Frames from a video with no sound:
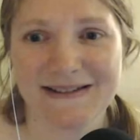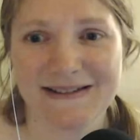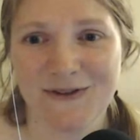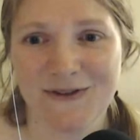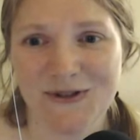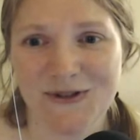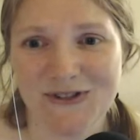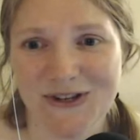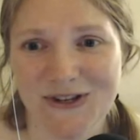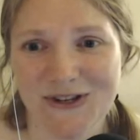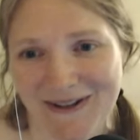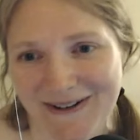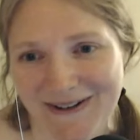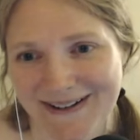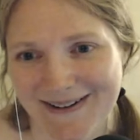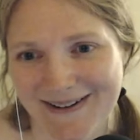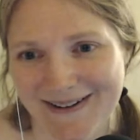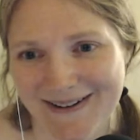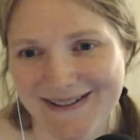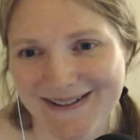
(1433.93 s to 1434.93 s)
feels
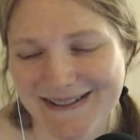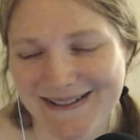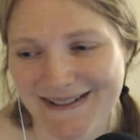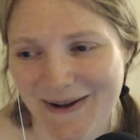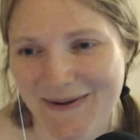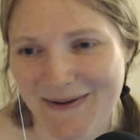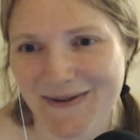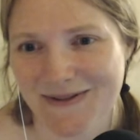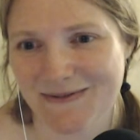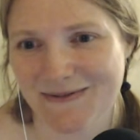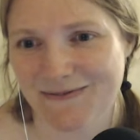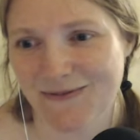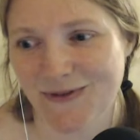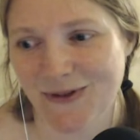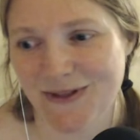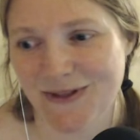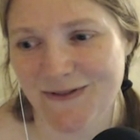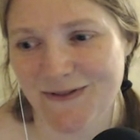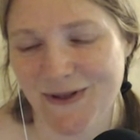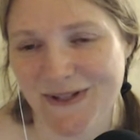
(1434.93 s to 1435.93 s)
good. I was
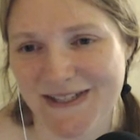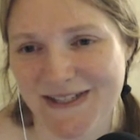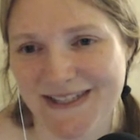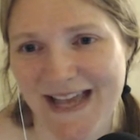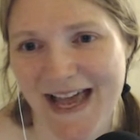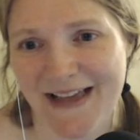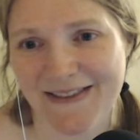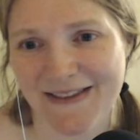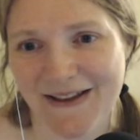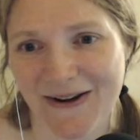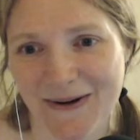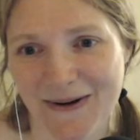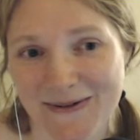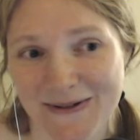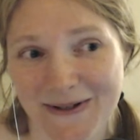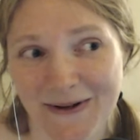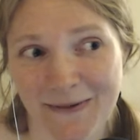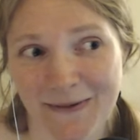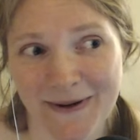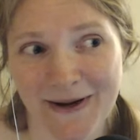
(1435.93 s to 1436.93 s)
really feeling sad there. I
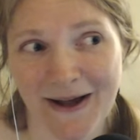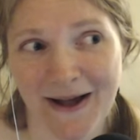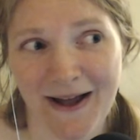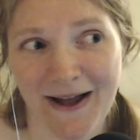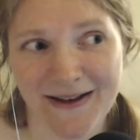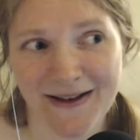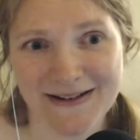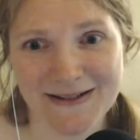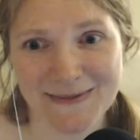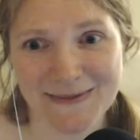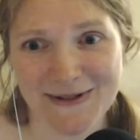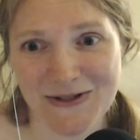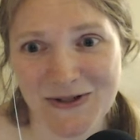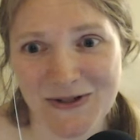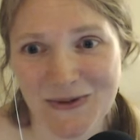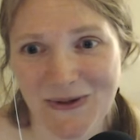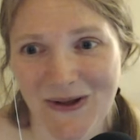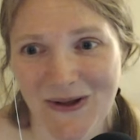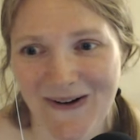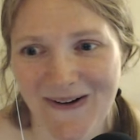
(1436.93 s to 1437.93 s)
was like, oh my God, it's been
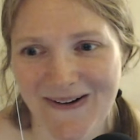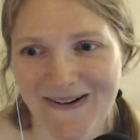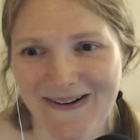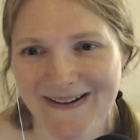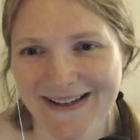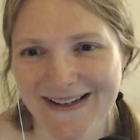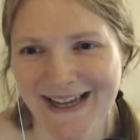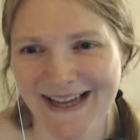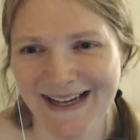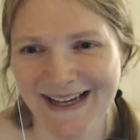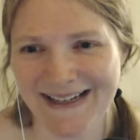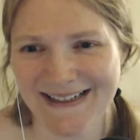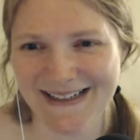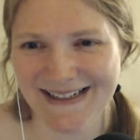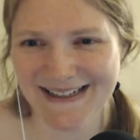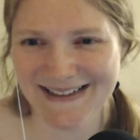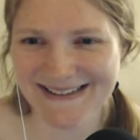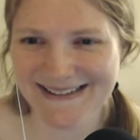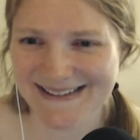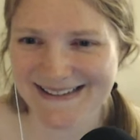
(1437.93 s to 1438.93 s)
too long.
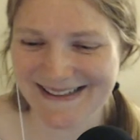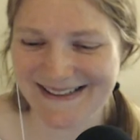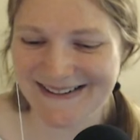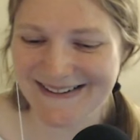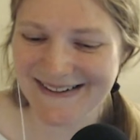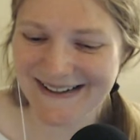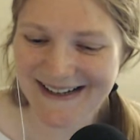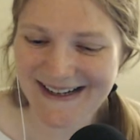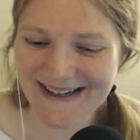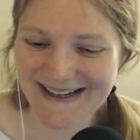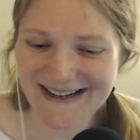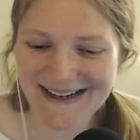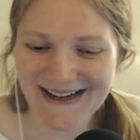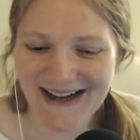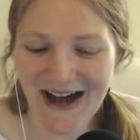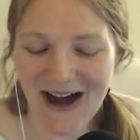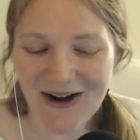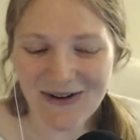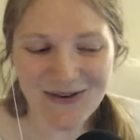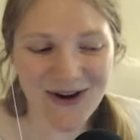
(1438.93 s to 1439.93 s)
So,
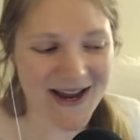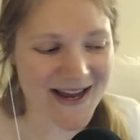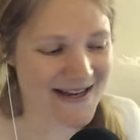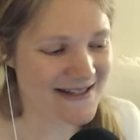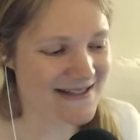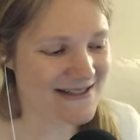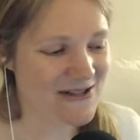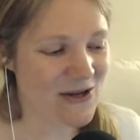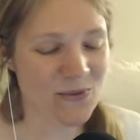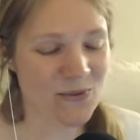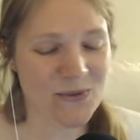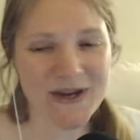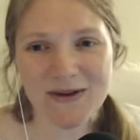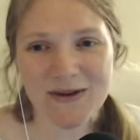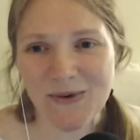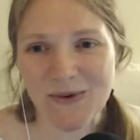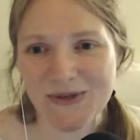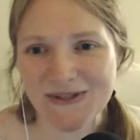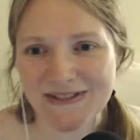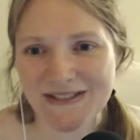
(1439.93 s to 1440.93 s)
all right. So
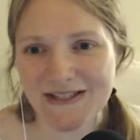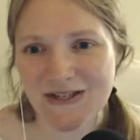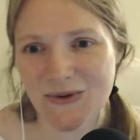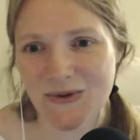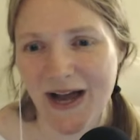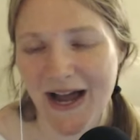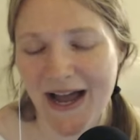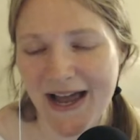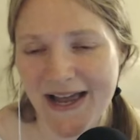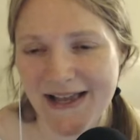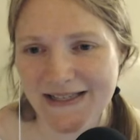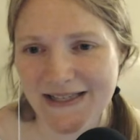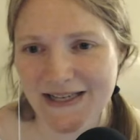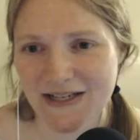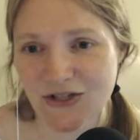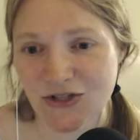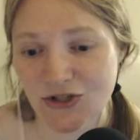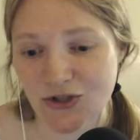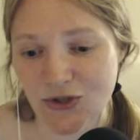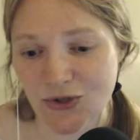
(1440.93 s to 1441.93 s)
we will see you guys
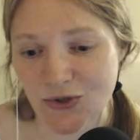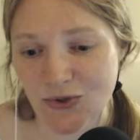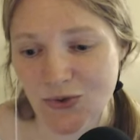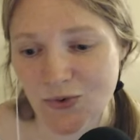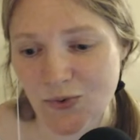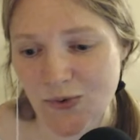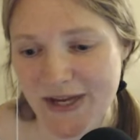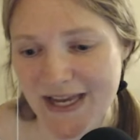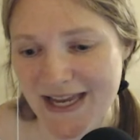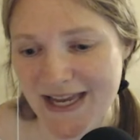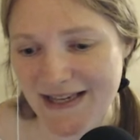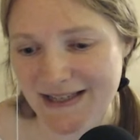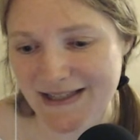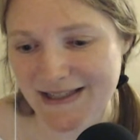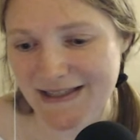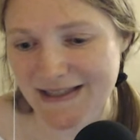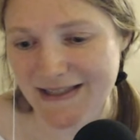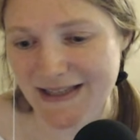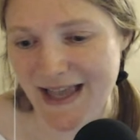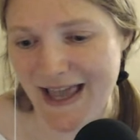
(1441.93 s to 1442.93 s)
in 2
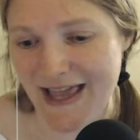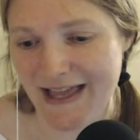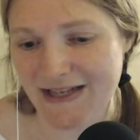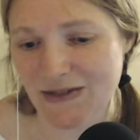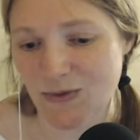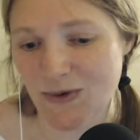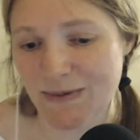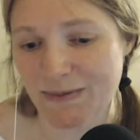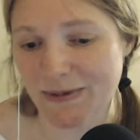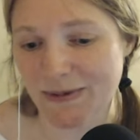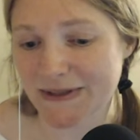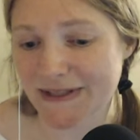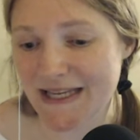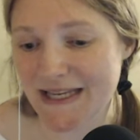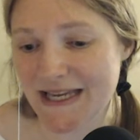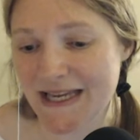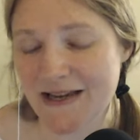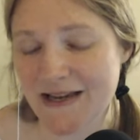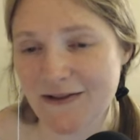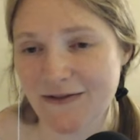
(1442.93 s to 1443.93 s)
weeks, and we
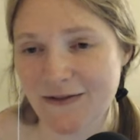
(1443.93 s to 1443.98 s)
believe